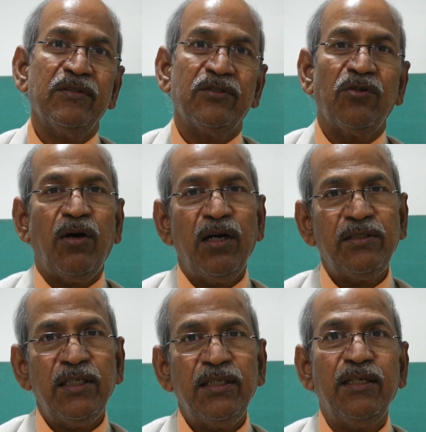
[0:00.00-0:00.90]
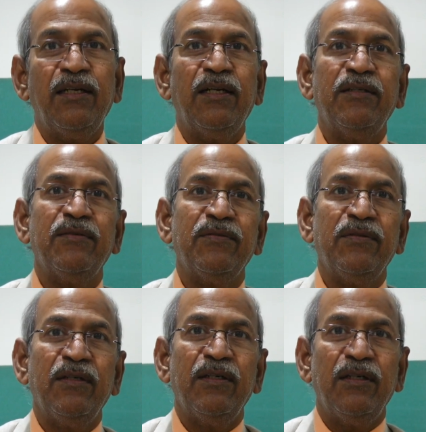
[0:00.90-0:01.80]
So all said and done,
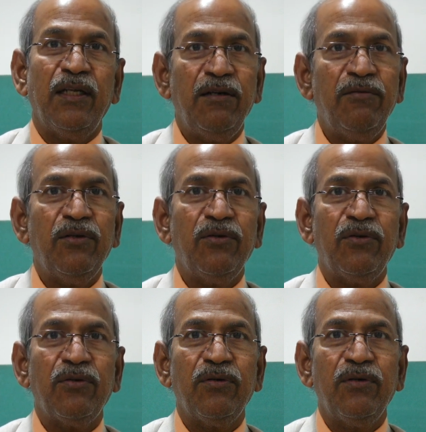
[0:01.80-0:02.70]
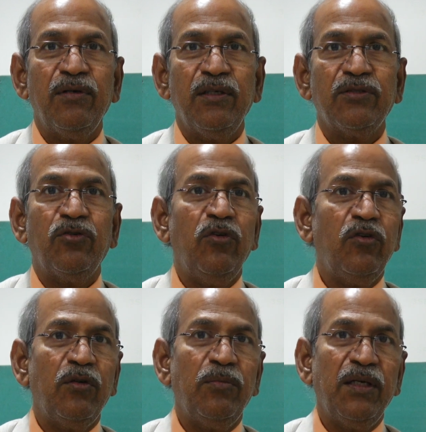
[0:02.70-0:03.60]
Nerivio is
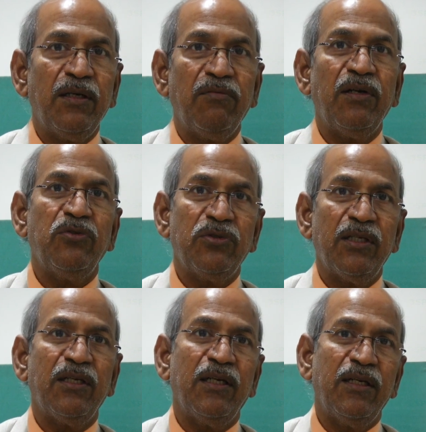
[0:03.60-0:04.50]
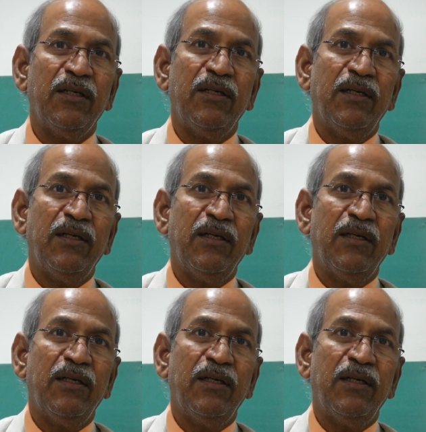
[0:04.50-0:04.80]
going to be revolutionary